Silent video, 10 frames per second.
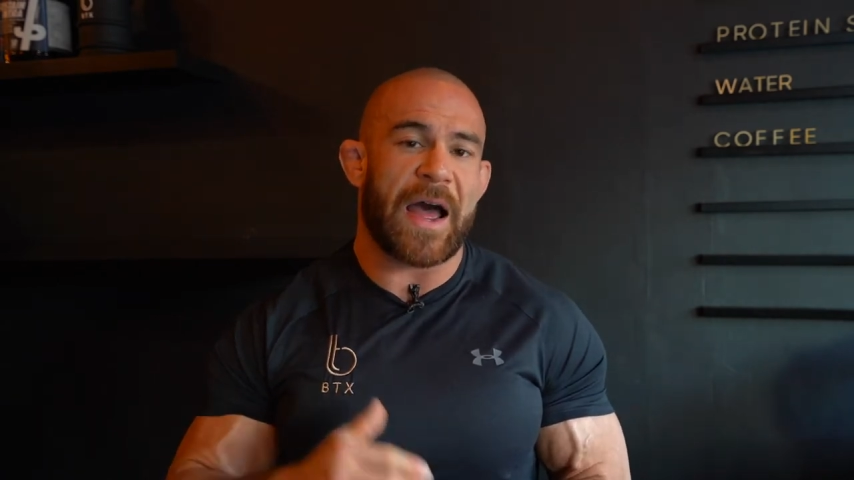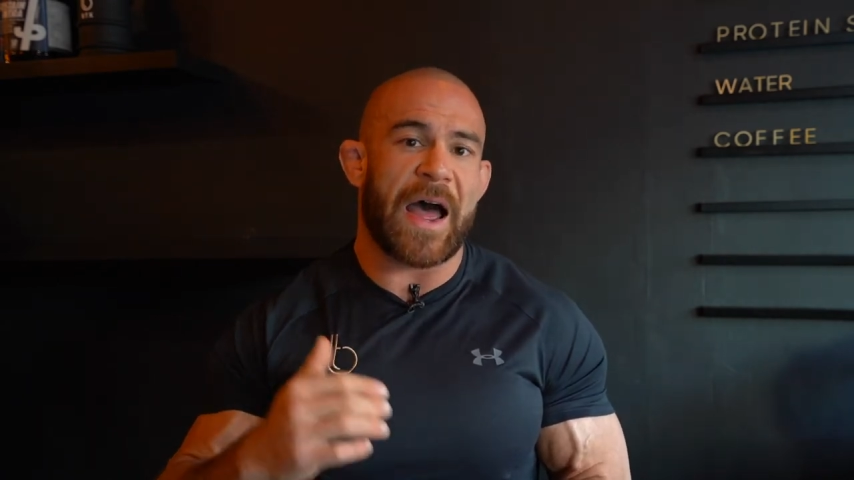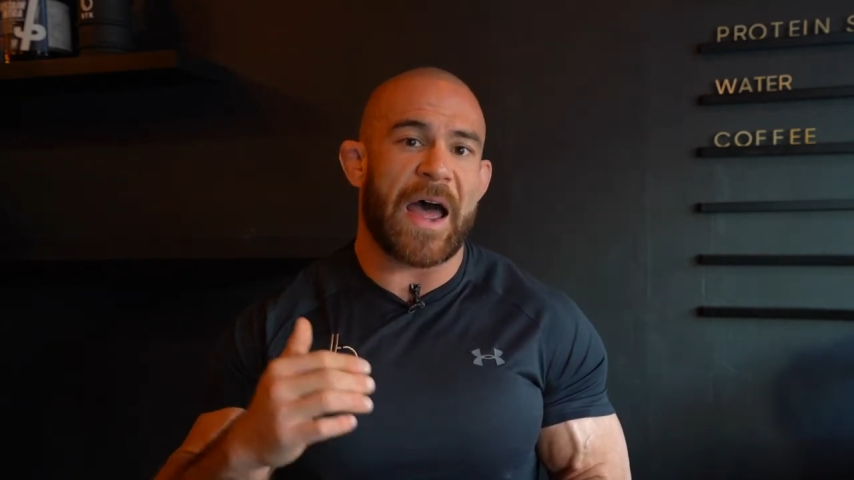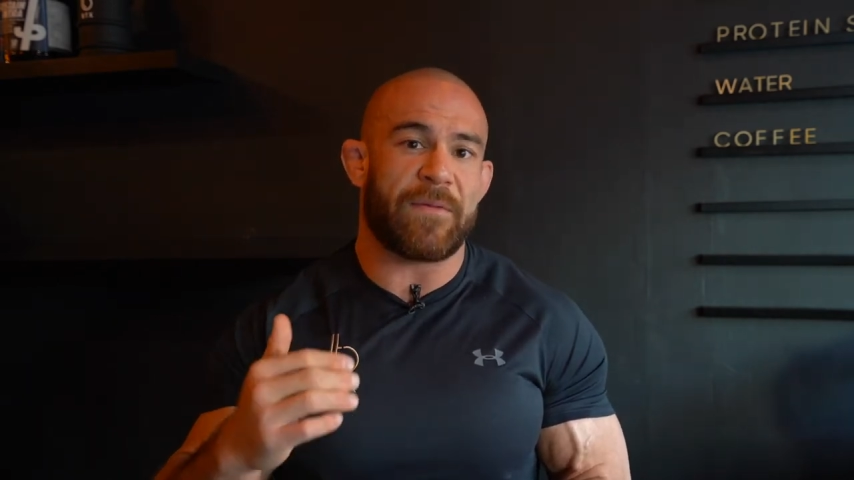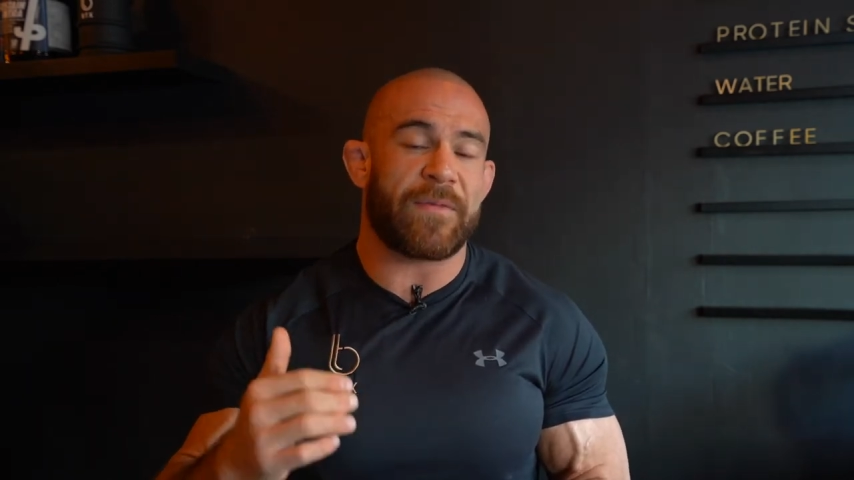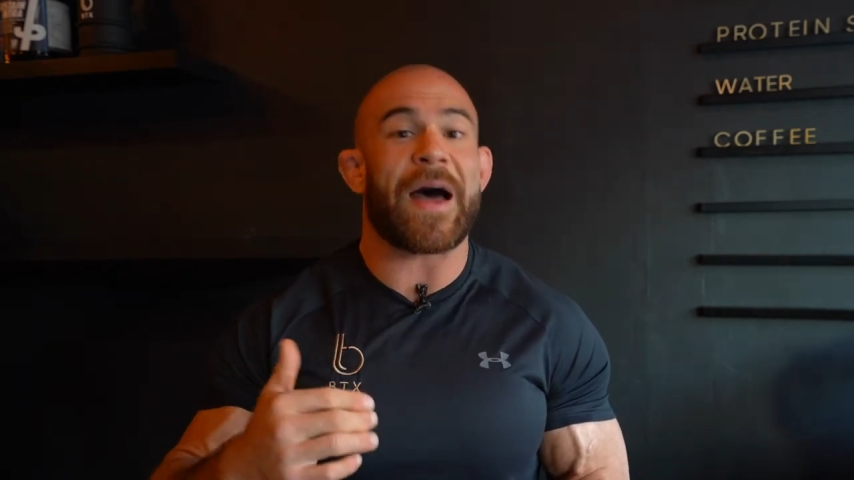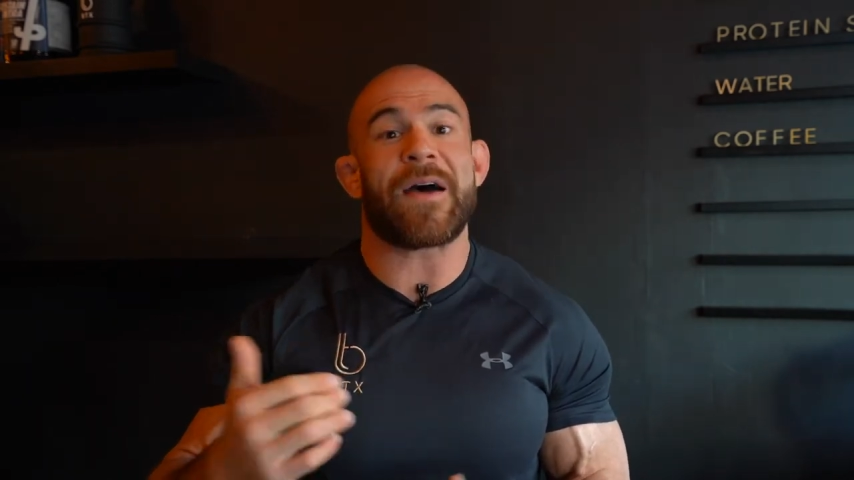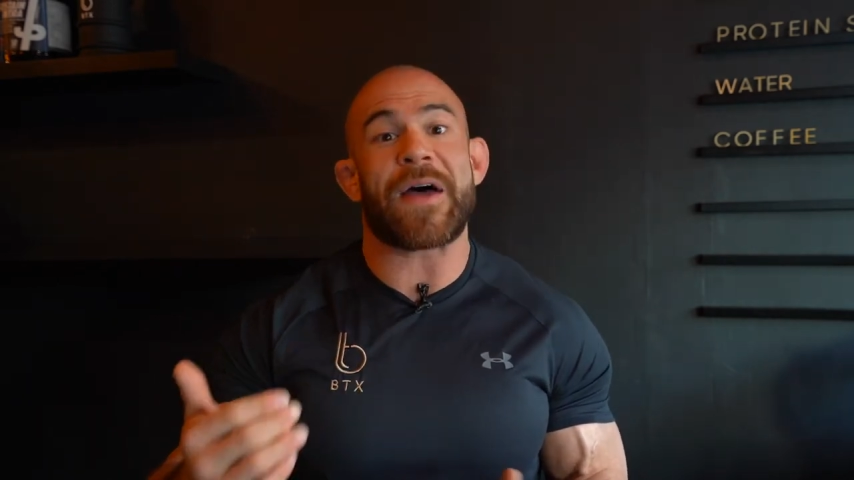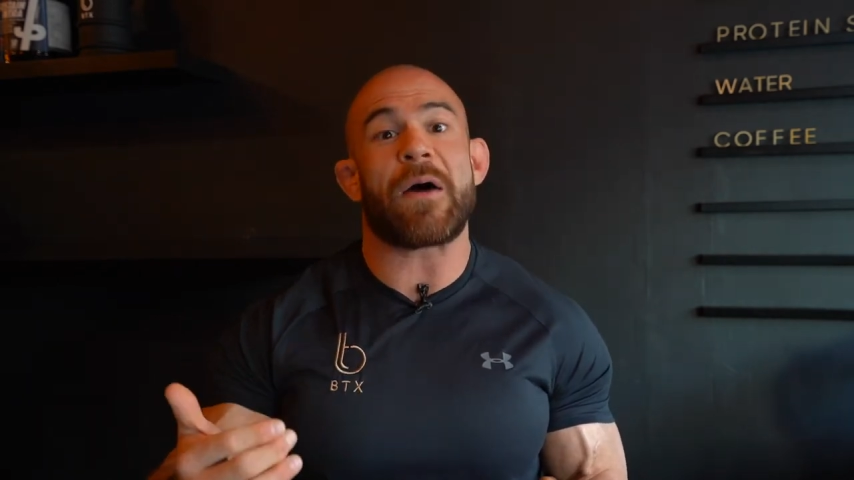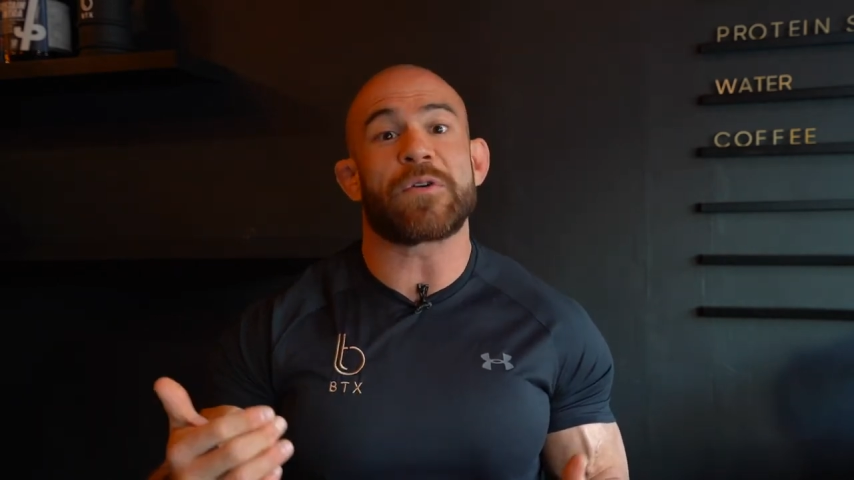And
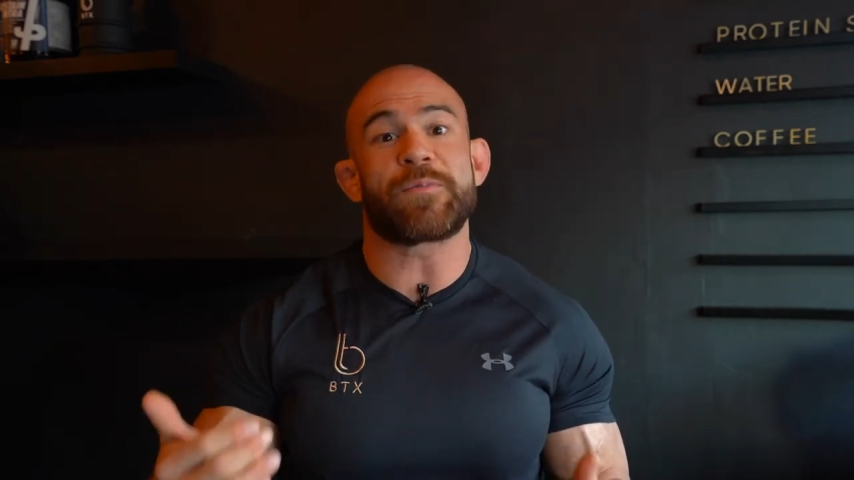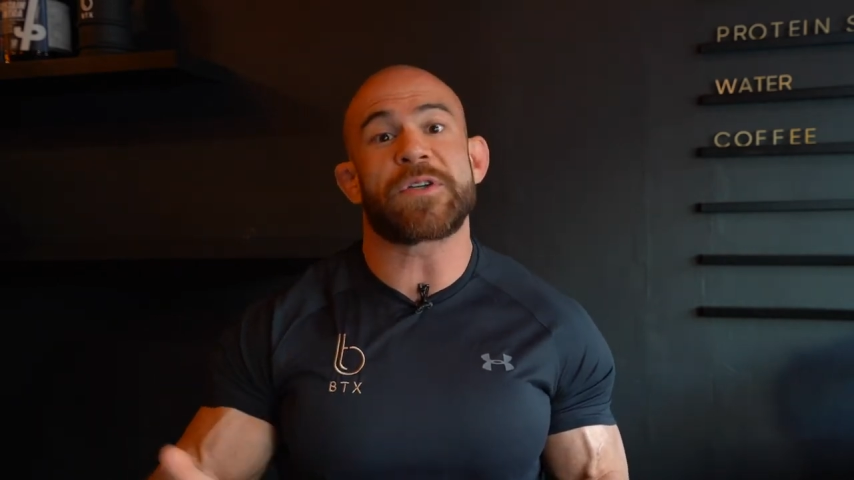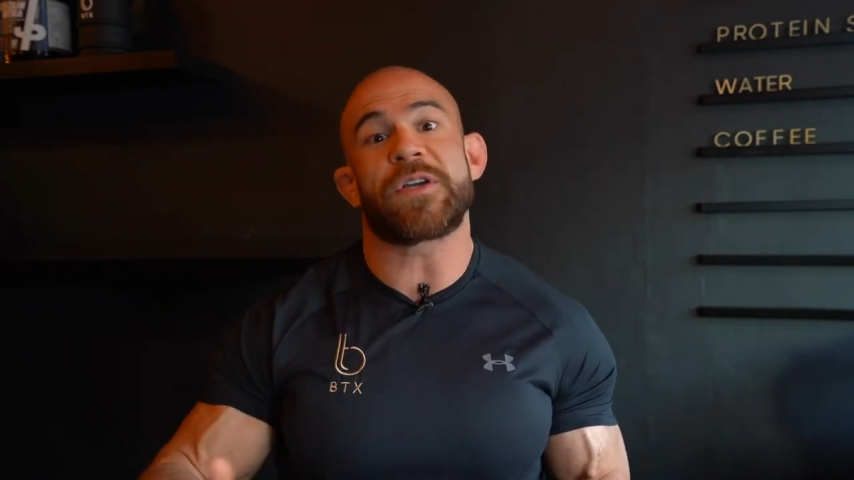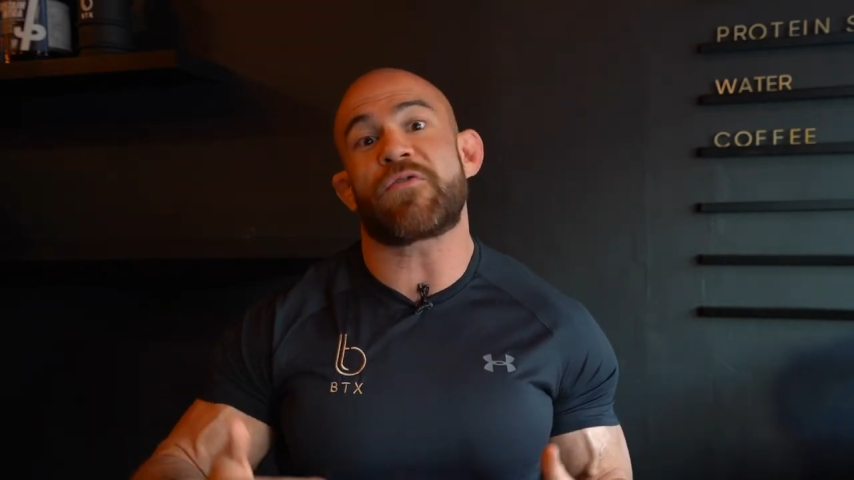that was because it